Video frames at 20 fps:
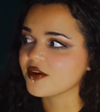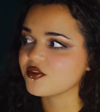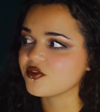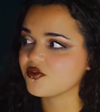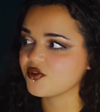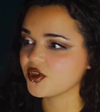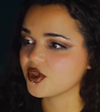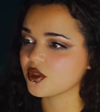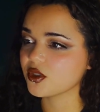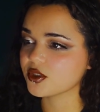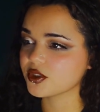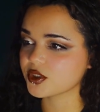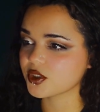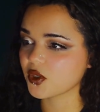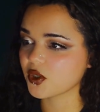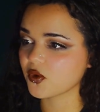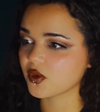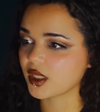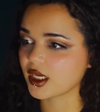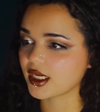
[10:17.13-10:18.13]
I feel
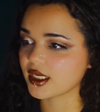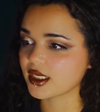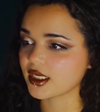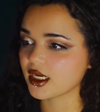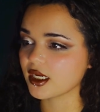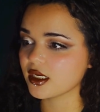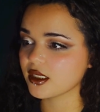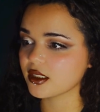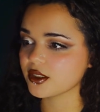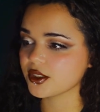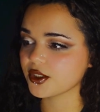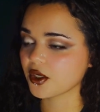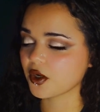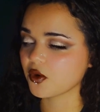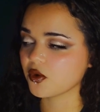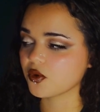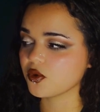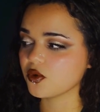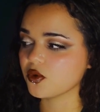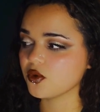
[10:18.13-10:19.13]
as though, like, you
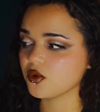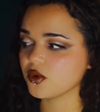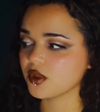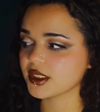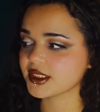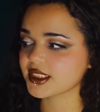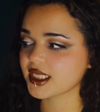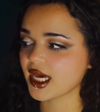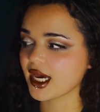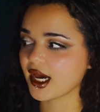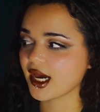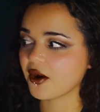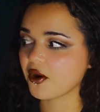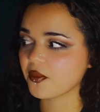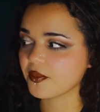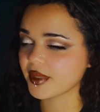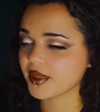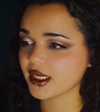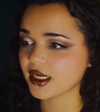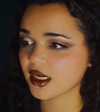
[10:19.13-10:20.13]
know, who is that
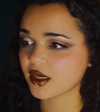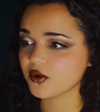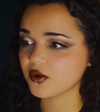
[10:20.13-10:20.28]
helping?